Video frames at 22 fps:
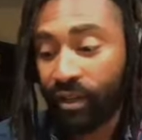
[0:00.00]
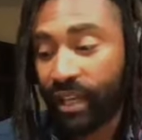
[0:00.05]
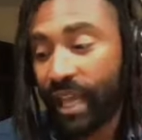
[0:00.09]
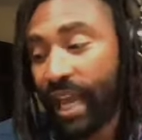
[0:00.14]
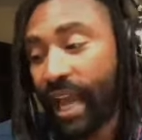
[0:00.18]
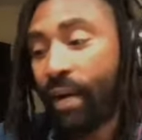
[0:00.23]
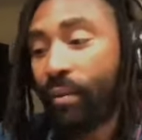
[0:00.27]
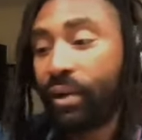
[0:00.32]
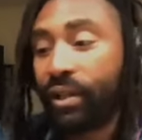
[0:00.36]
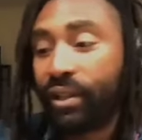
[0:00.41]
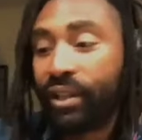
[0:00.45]

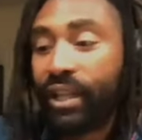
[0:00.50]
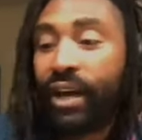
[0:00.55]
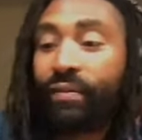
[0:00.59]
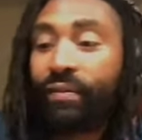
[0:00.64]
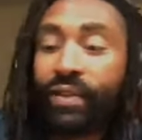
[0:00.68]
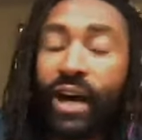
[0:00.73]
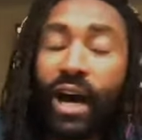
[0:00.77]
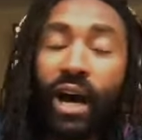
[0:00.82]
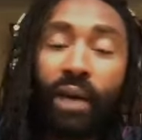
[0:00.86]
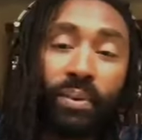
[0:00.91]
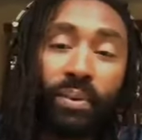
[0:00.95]
Yeah. I would love
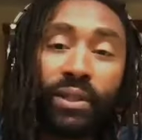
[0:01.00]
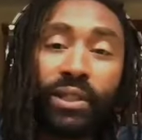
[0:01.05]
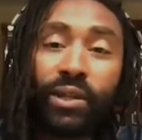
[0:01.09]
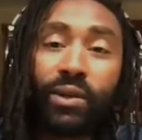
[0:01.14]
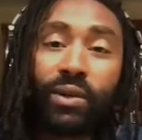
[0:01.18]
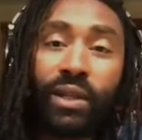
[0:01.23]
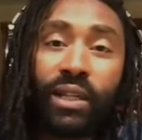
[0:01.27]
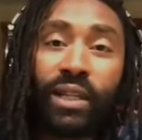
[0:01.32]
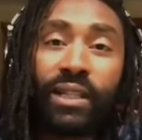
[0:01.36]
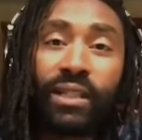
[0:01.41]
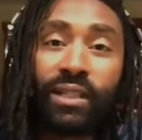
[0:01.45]
the
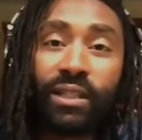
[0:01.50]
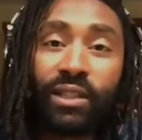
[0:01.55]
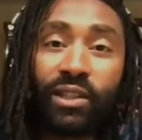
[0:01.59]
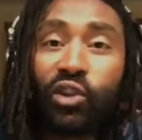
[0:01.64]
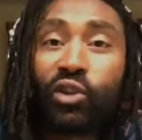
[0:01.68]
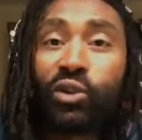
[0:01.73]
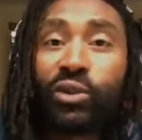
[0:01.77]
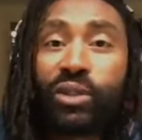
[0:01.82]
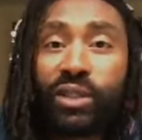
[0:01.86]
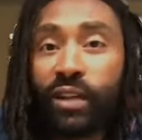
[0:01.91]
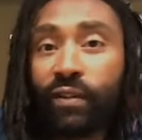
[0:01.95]
opportunities to
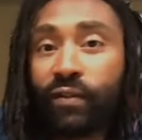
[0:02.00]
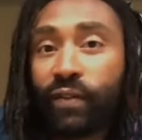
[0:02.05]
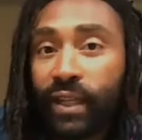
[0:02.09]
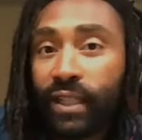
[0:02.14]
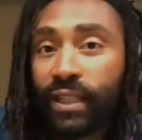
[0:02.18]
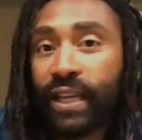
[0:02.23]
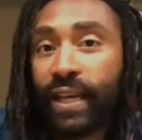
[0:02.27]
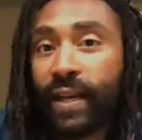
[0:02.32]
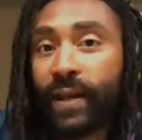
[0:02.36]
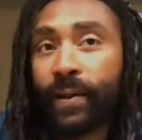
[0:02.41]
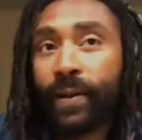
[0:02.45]
do stuff like
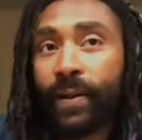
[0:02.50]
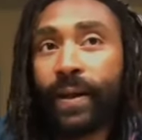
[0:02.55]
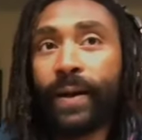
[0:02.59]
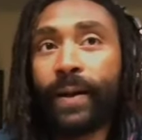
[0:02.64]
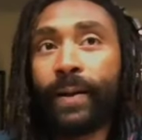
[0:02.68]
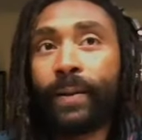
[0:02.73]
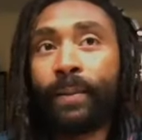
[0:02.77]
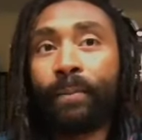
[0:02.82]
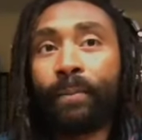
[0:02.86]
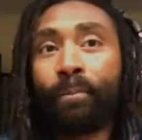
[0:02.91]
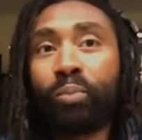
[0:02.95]
that.
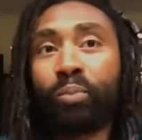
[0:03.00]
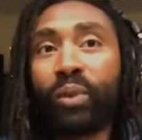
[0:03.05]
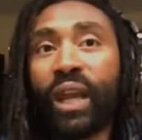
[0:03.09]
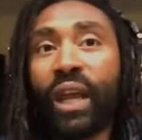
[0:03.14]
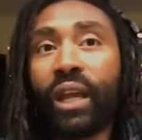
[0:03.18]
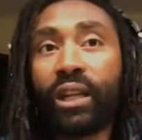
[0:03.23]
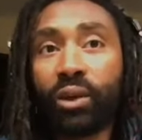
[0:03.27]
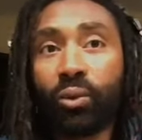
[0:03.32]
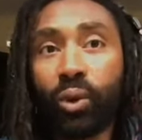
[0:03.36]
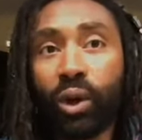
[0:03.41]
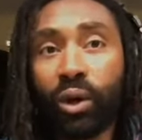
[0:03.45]
And
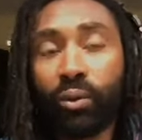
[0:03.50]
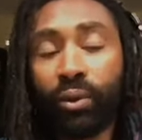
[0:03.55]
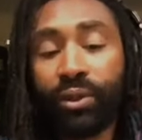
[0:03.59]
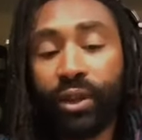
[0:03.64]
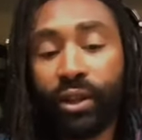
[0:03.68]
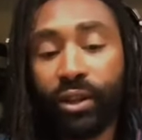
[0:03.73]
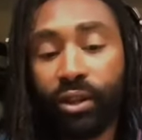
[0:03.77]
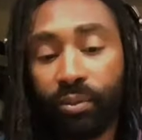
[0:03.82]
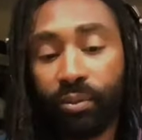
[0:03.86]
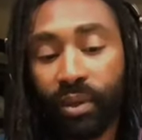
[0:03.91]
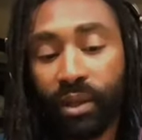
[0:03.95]
to work with
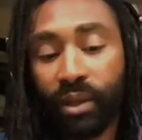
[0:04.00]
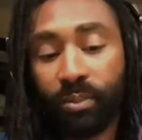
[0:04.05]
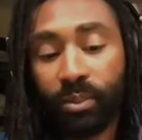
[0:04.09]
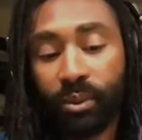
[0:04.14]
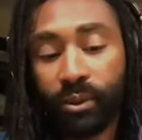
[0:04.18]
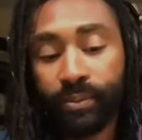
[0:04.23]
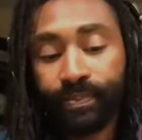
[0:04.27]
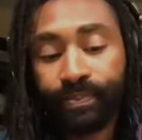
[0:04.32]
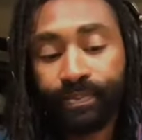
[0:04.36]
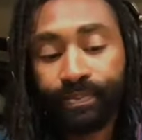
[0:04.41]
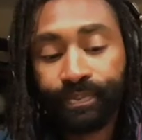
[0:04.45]
other people.